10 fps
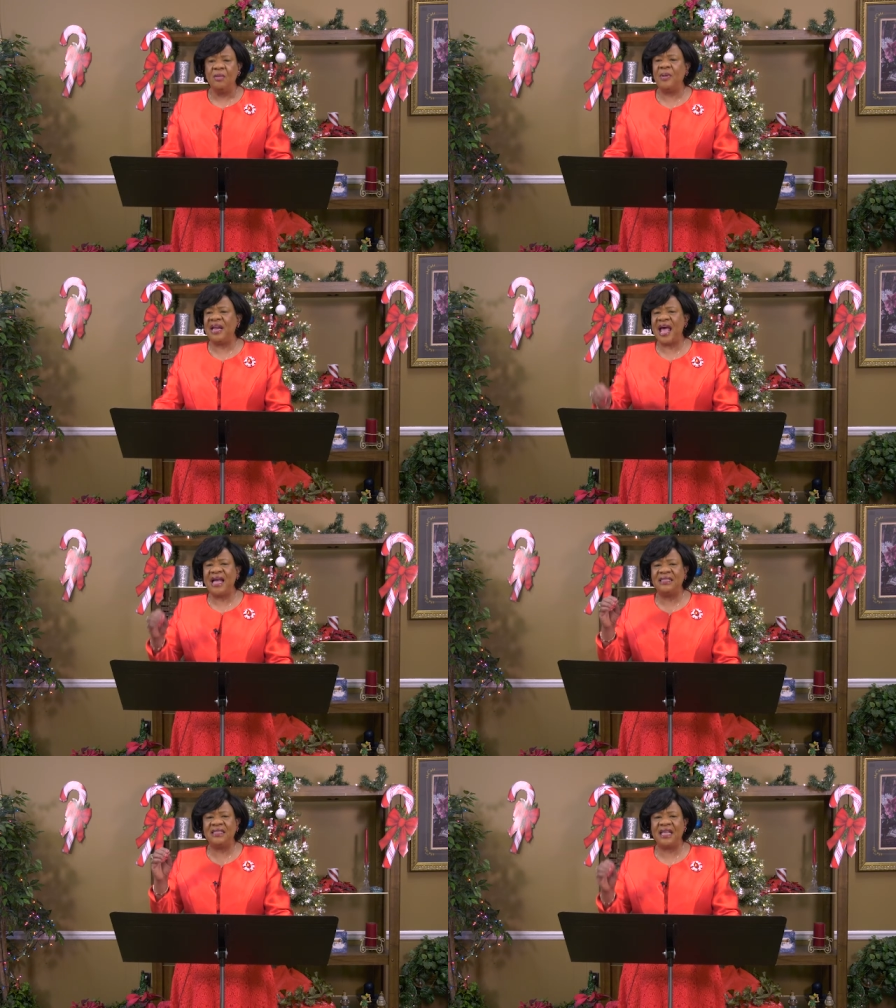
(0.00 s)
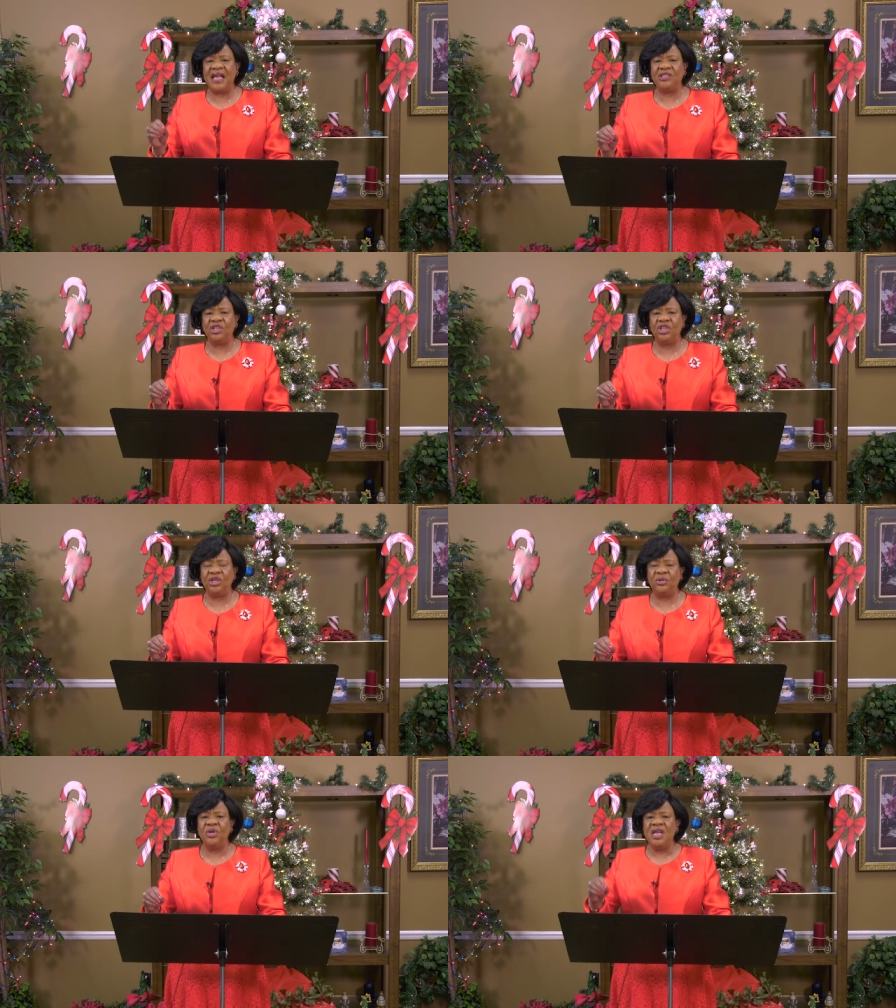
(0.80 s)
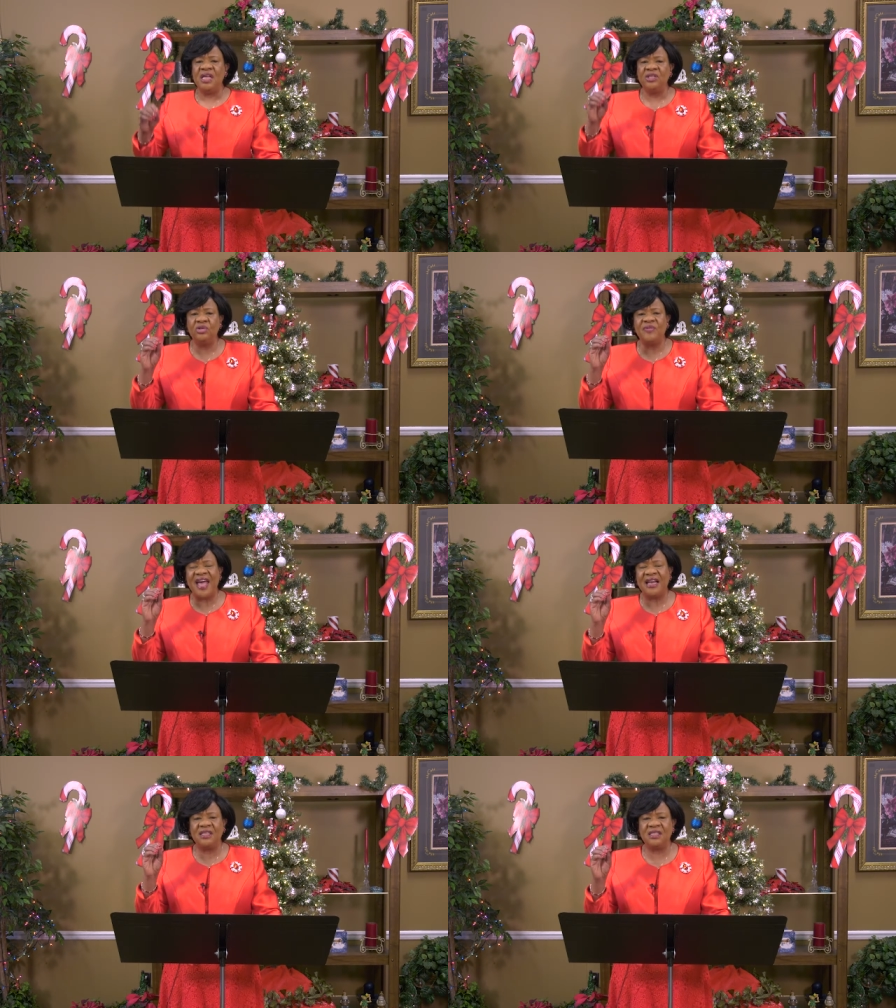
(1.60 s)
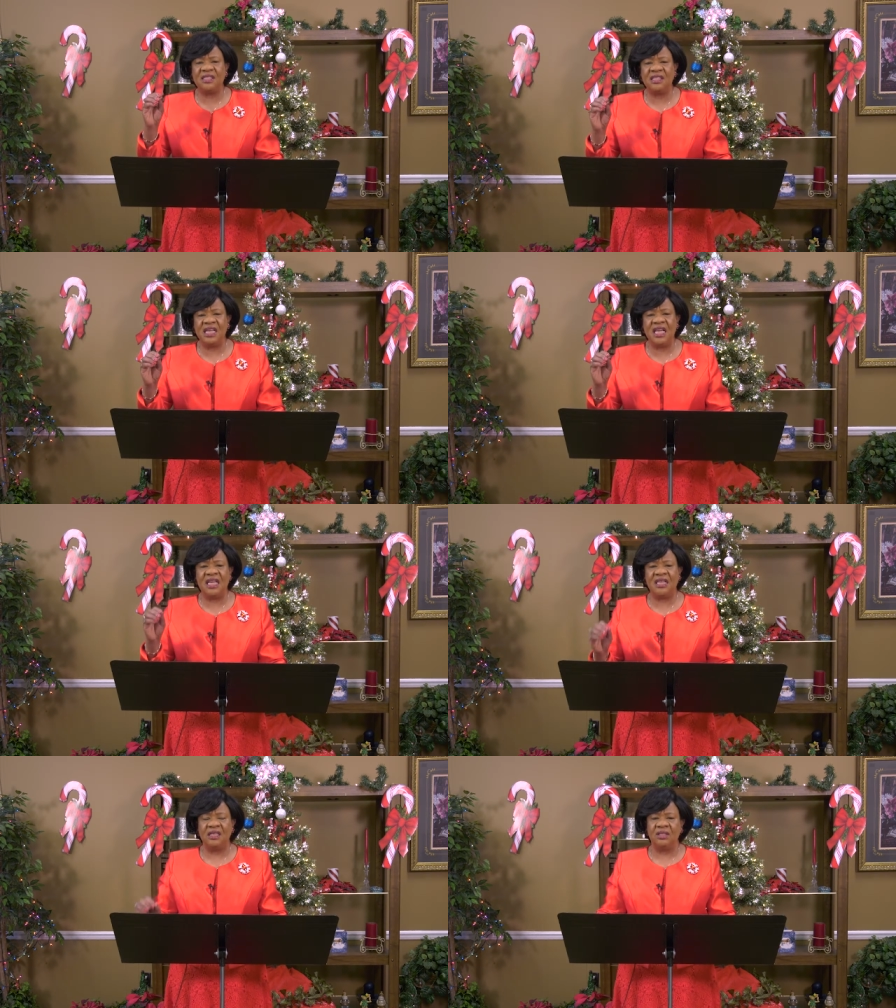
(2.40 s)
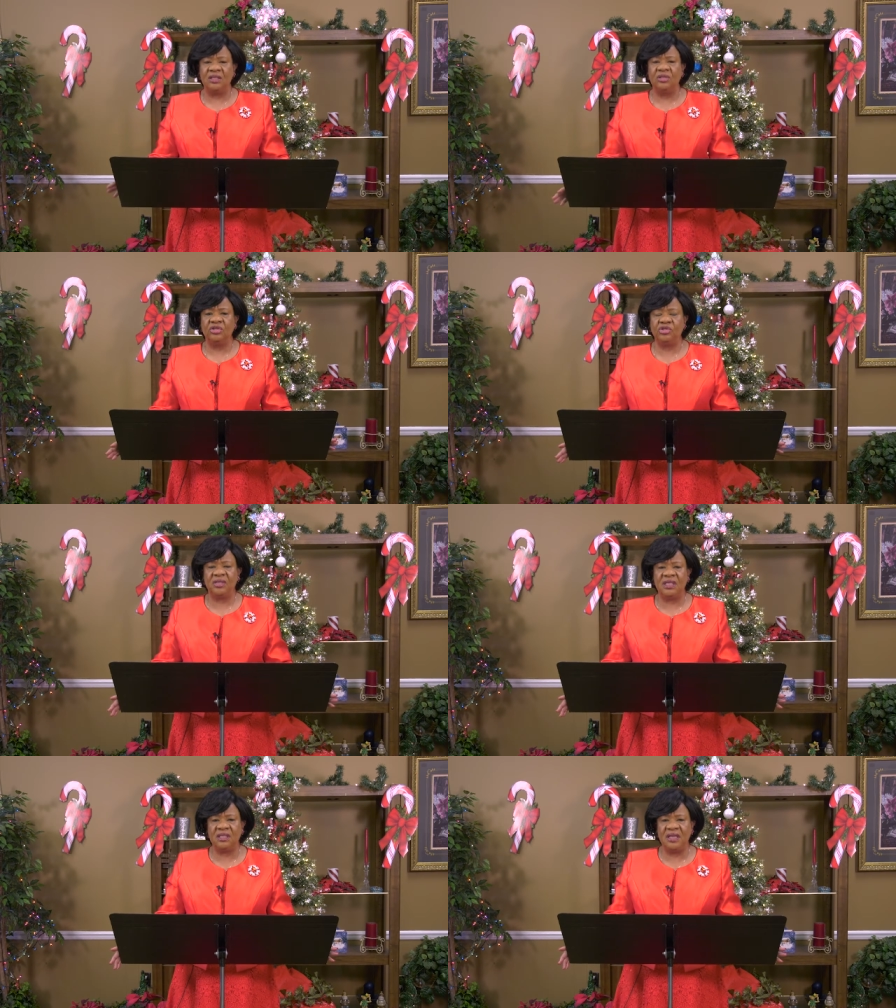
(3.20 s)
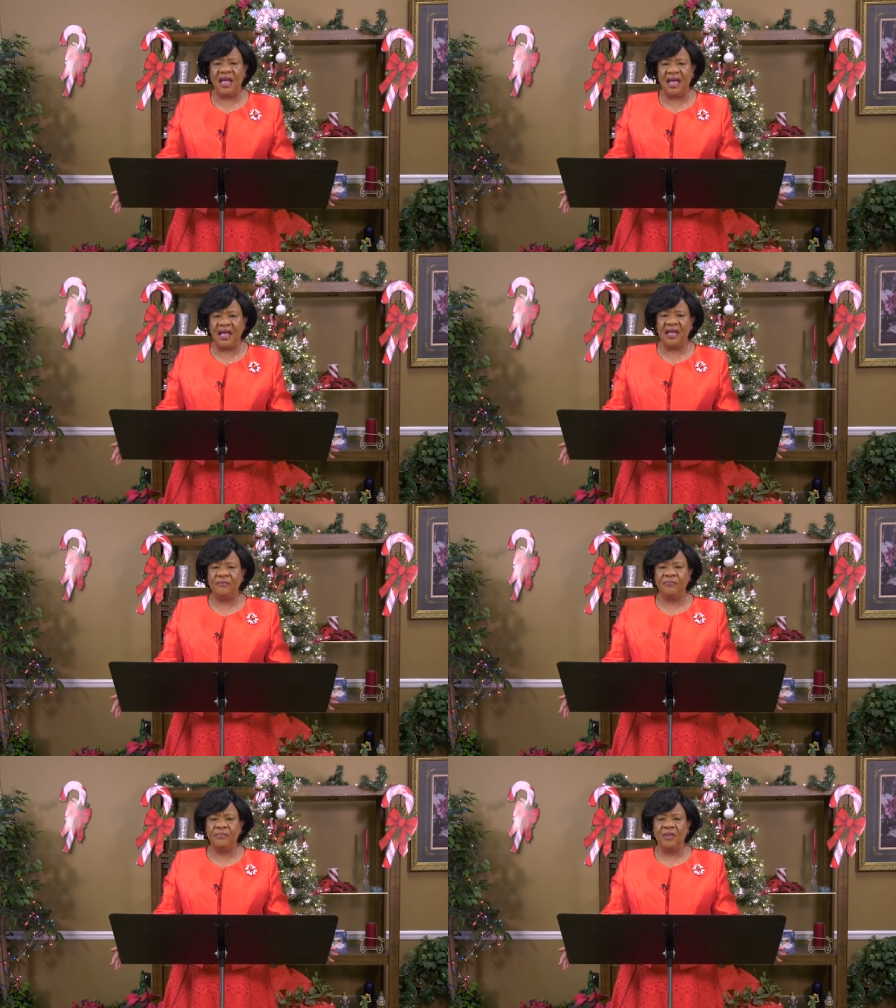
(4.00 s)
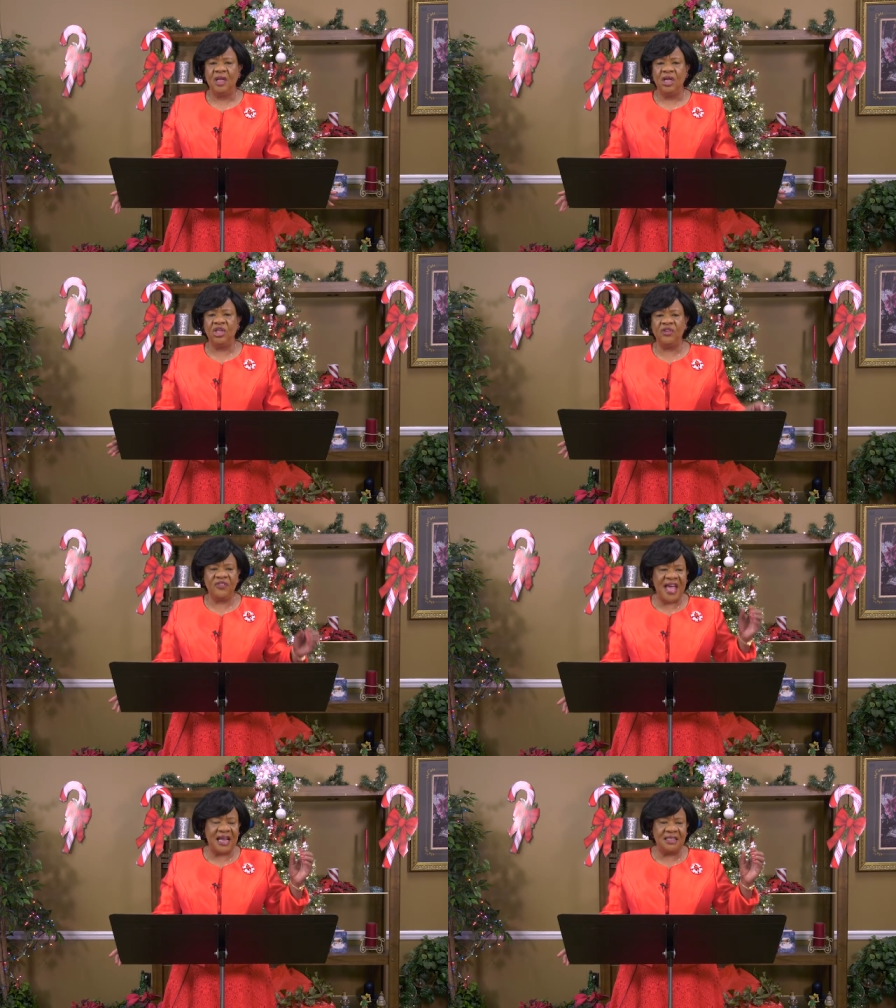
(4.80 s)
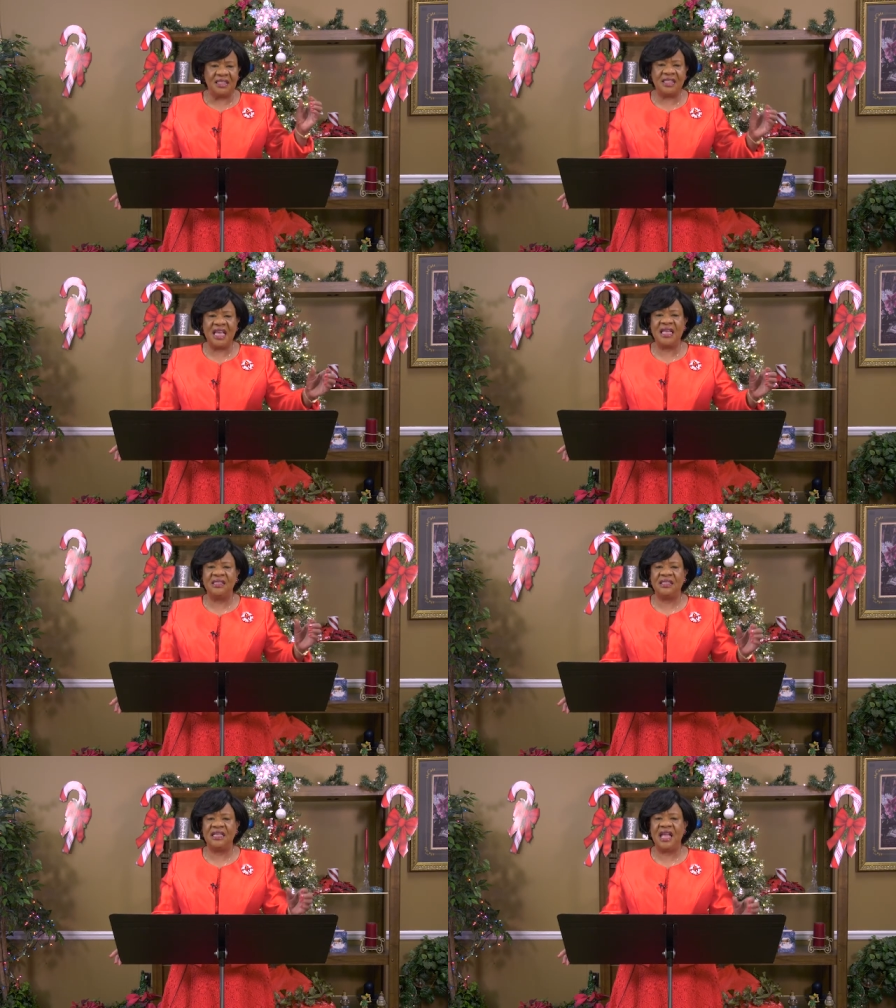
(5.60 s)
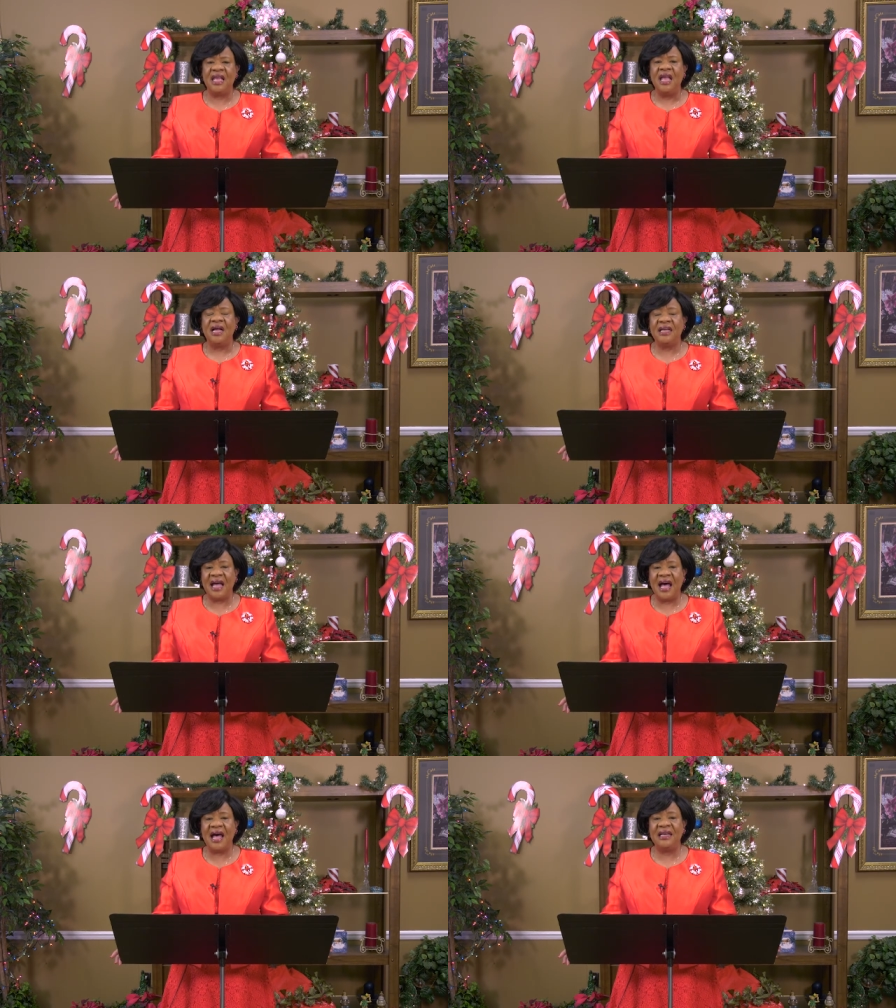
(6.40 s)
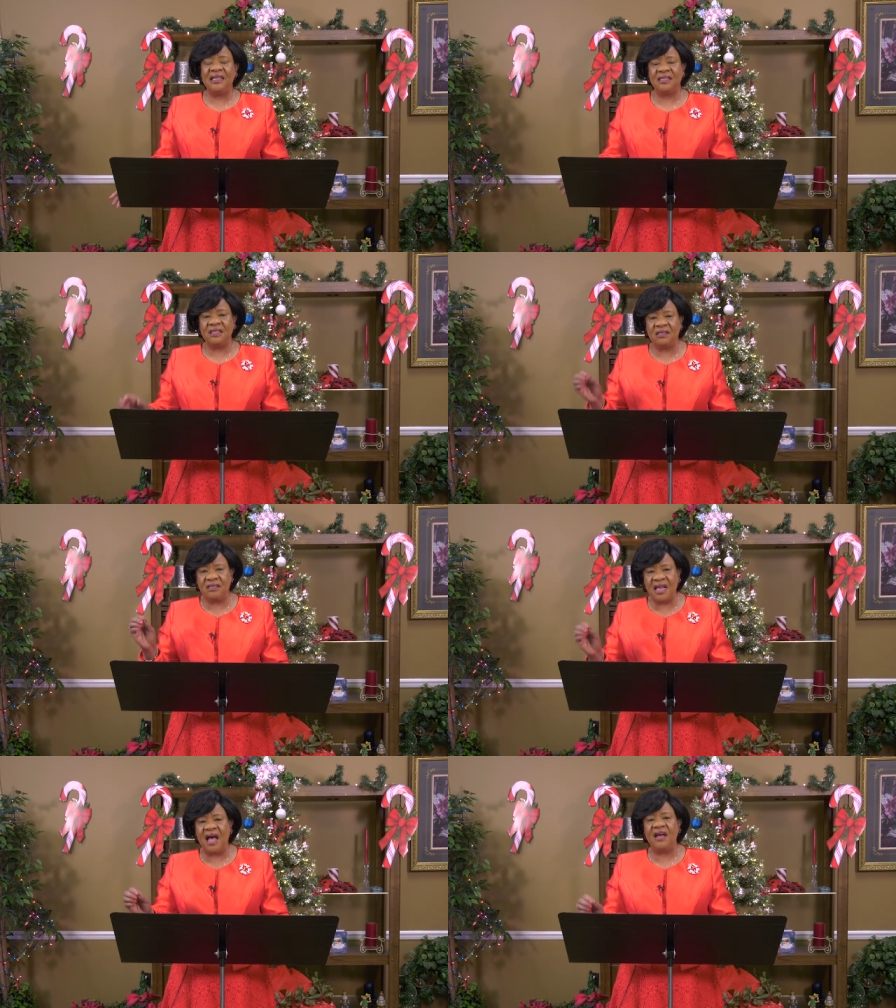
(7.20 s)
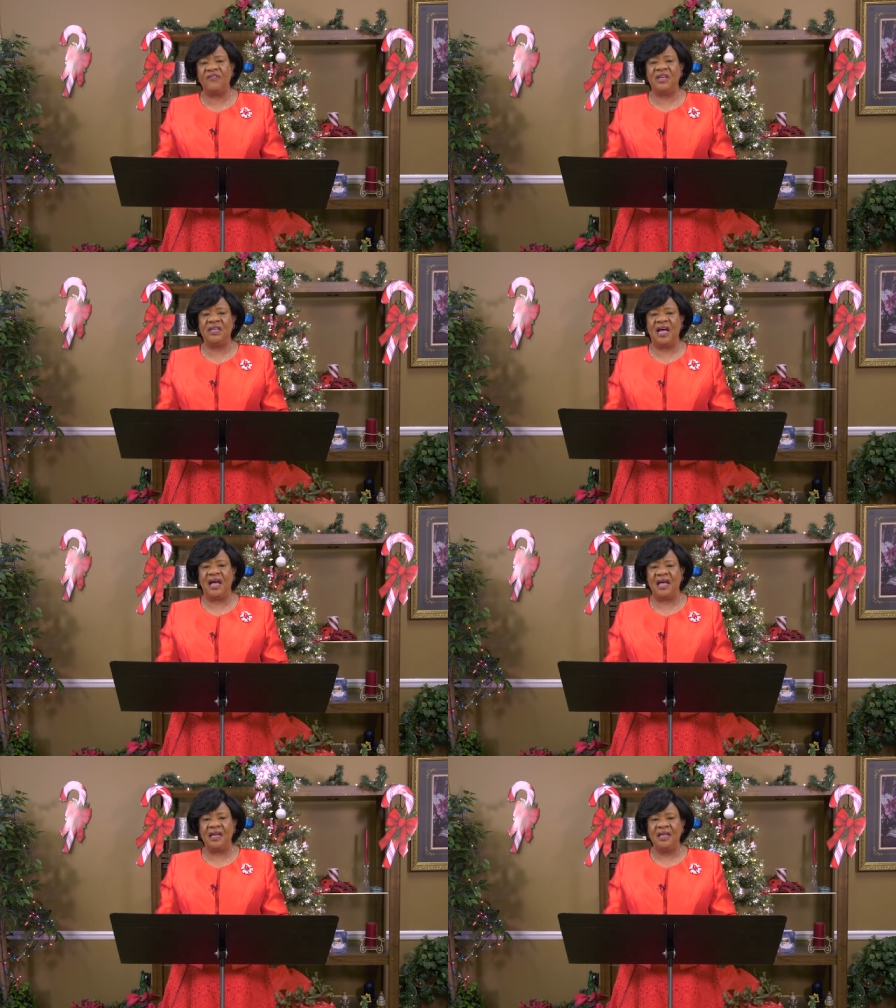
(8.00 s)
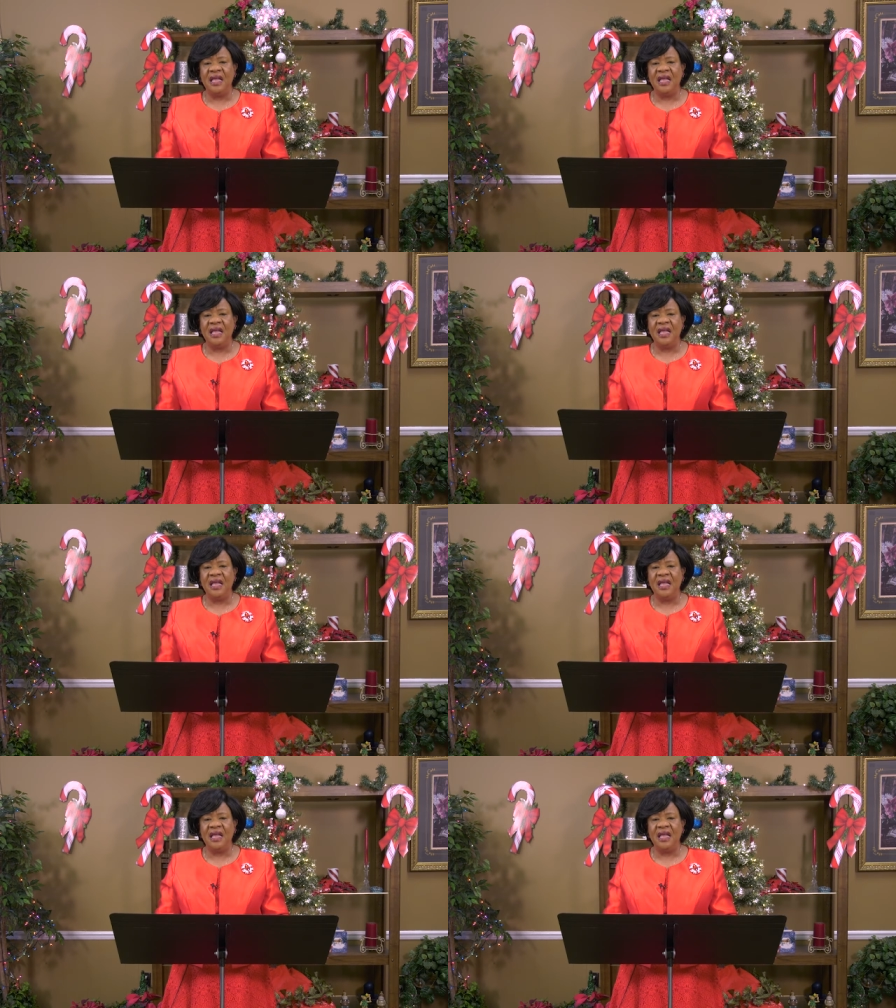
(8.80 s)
But I say to you, you got to still trust God. You've got to still say, God is a sovereign God